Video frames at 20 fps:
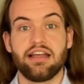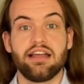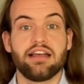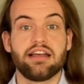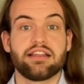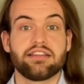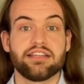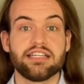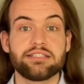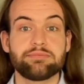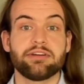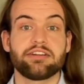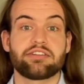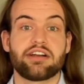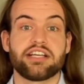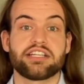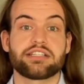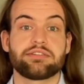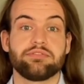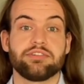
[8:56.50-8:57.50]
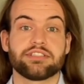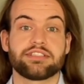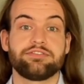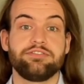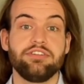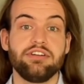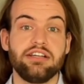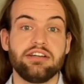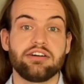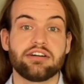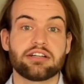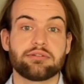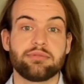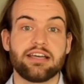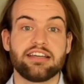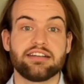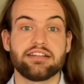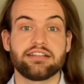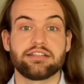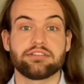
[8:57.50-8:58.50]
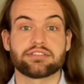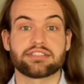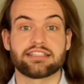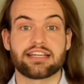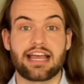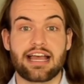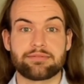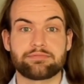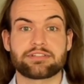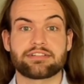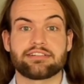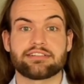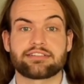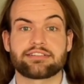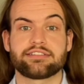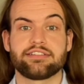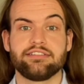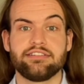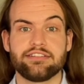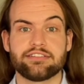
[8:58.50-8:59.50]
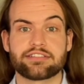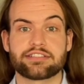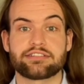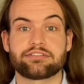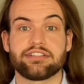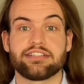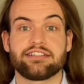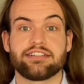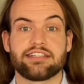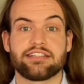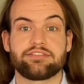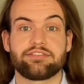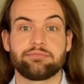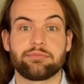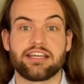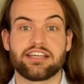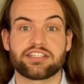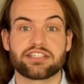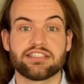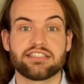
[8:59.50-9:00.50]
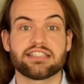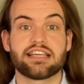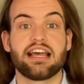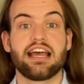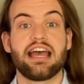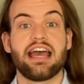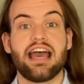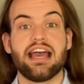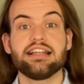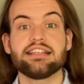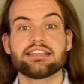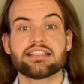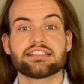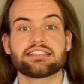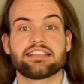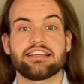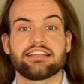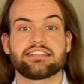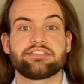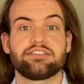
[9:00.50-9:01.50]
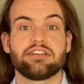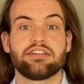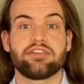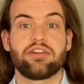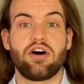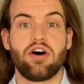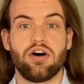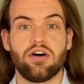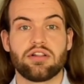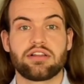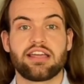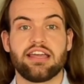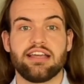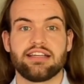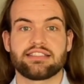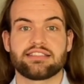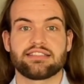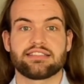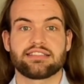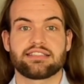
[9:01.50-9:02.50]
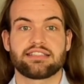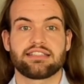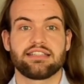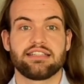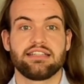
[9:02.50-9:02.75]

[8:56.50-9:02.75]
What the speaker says: This migration was fully automated using abstract syntax tree transformations and successful in all cases.